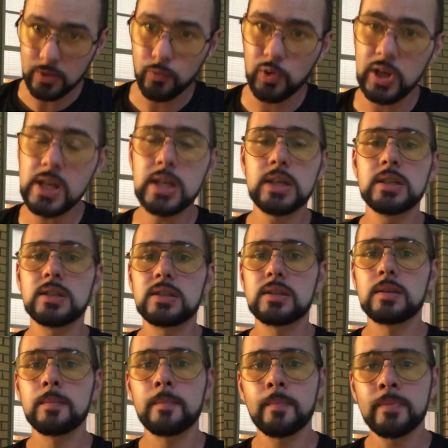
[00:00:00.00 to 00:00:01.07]
the
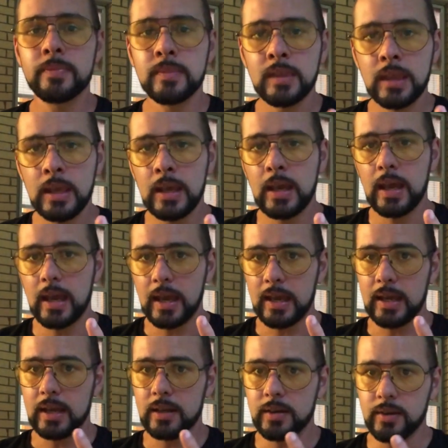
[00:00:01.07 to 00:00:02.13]
rings
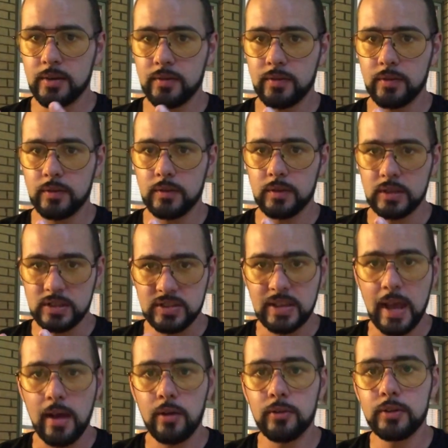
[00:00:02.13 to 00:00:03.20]
and the
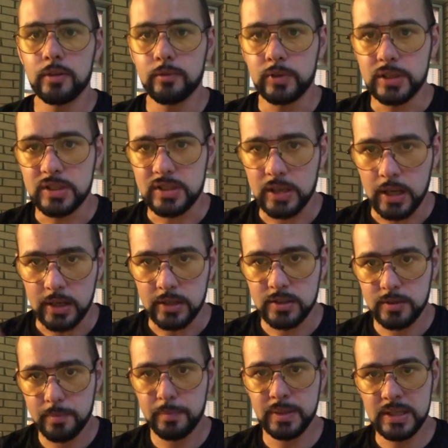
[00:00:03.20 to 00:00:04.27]
sound of when Sonic
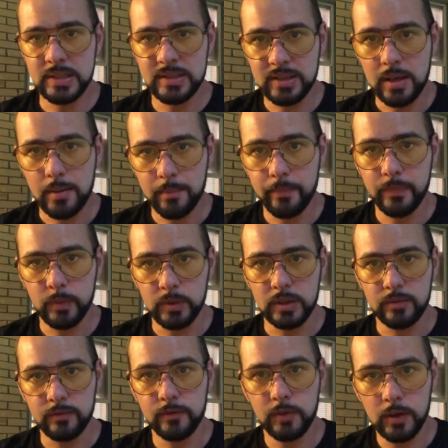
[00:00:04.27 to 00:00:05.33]
speeds up, when
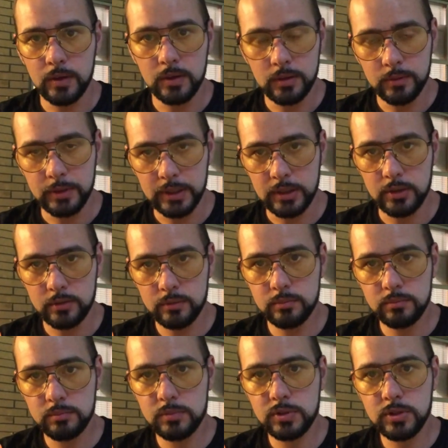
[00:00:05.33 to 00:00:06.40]
he
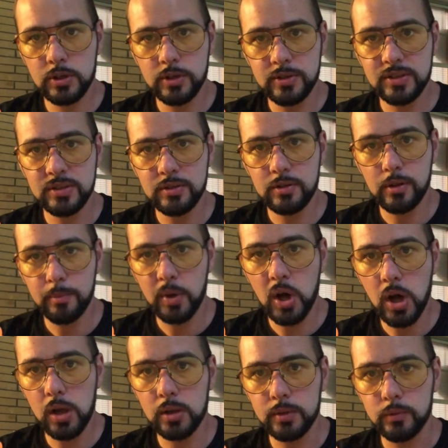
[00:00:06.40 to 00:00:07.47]
turns into the
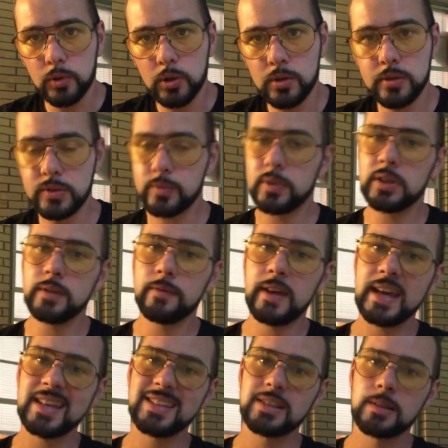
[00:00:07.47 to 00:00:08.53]
ball and rolls really
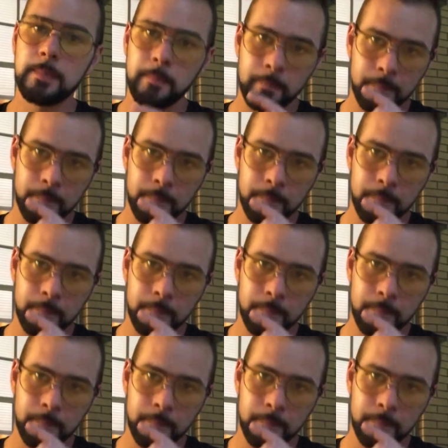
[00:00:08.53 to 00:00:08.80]
fast.